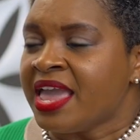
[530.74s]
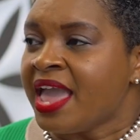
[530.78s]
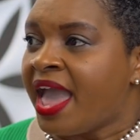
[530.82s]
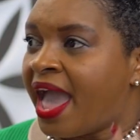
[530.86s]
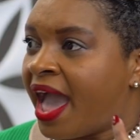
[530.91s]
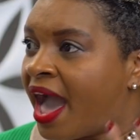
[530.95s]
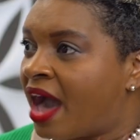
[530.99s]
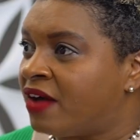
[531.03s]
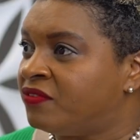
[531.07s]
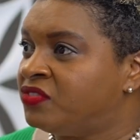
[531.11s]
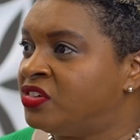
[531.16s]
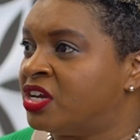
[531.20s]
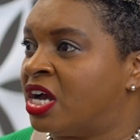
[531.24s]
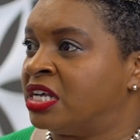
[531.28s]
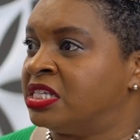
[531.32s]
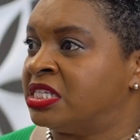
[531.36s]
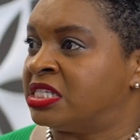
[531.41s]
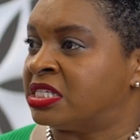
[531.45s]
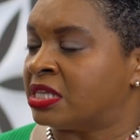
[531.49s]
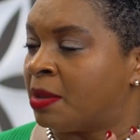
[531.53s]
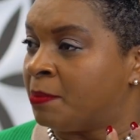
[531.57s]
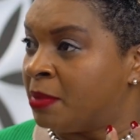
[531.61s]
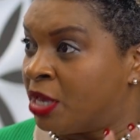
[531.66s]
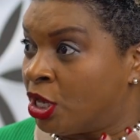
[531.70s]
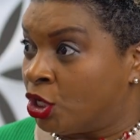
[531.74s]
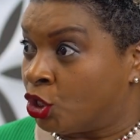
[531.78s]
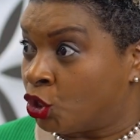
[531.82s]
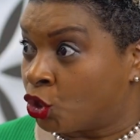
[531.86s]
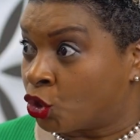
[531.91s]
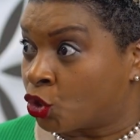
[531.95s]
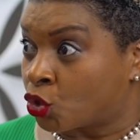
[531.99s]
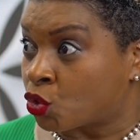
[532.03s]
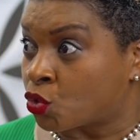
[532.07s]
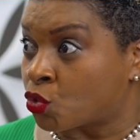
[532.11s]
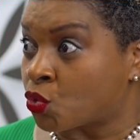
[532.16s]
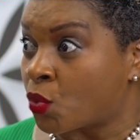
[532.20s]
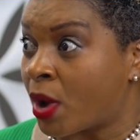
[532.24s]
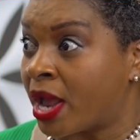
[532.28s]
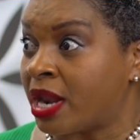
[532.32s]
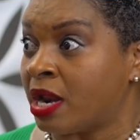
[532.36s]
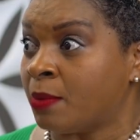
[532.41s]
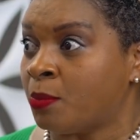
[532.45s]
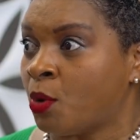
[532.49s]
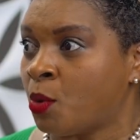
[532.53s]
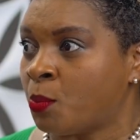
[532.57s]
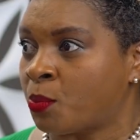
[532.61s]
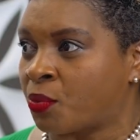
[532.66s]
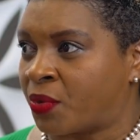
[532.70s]
have done some
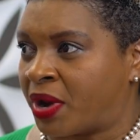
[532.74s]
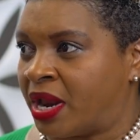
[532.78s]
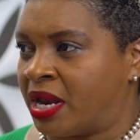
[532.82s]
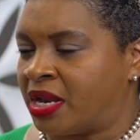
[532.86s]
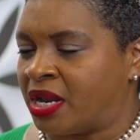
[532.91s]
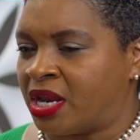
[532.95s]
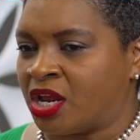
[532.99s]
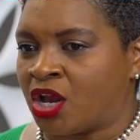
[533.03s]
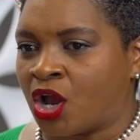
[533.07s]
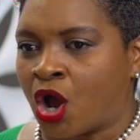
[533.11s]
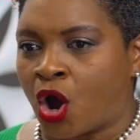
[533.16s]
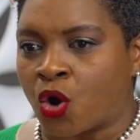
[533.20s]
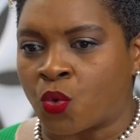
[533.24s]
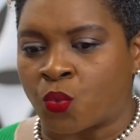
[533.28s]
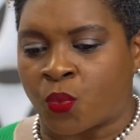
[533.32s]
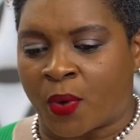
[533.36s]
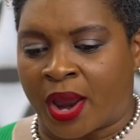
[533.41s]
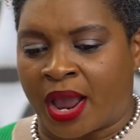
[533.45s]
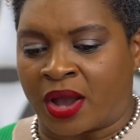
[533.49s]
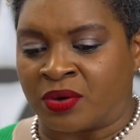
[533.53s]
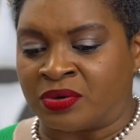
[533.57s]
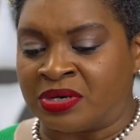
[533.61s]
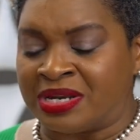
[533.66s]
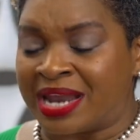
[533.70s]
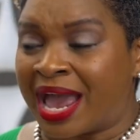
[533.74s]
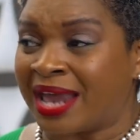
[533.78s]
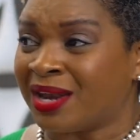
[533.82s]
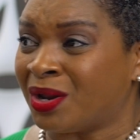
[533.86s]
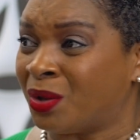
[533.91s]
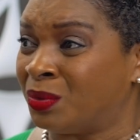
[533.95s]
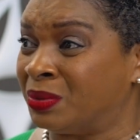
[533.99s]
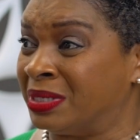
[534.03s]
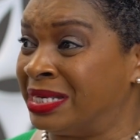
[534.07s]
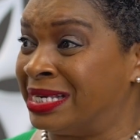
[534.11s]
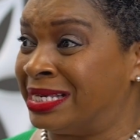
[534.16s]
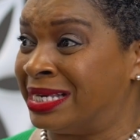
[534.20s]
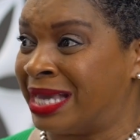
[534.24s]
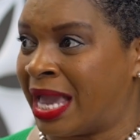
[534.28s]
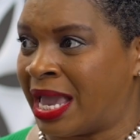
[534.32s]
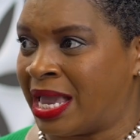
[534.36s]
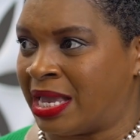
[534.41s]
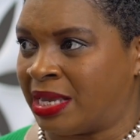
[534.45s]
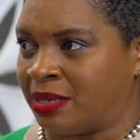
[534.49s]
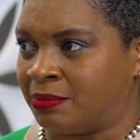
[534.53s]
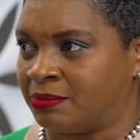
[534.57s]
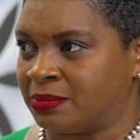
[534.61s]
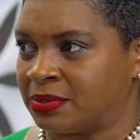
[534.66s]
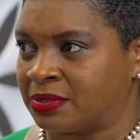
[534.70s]
incredible branding around not only
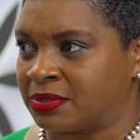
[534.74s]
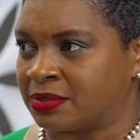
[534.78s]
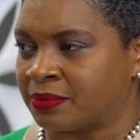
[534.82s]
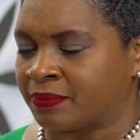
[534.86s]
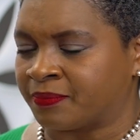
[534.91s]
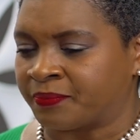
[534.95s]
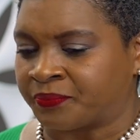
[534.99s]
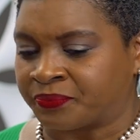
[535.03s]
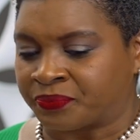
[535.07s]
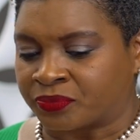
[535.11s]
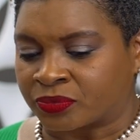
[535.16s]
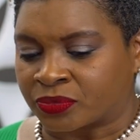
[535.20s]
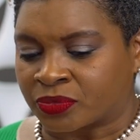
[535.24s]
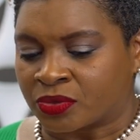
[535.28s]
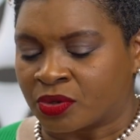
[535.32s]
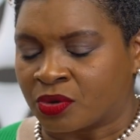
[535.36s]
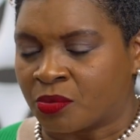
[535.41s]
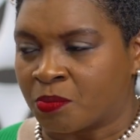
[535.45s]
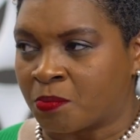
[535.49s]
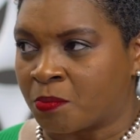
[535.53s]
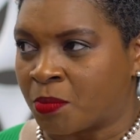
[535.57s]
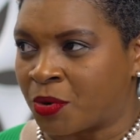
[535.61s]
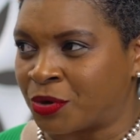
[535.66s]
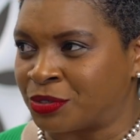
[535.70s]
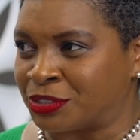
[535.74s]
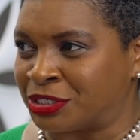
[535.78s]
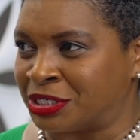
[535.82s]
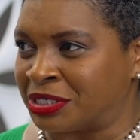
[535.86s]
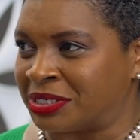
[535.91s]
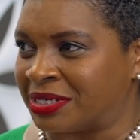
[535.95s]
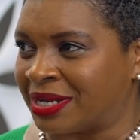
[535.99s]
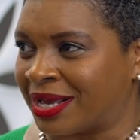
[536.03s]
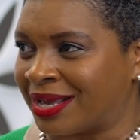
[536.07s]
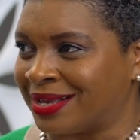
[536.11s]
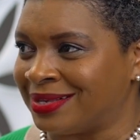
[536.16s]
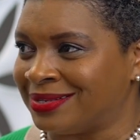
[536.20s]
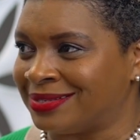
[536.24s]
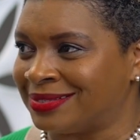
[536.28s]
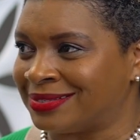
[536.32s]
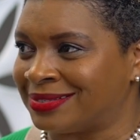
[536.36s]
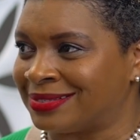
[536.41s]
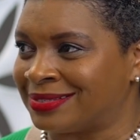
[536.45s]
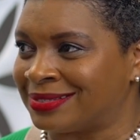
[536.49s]
games, merchandise.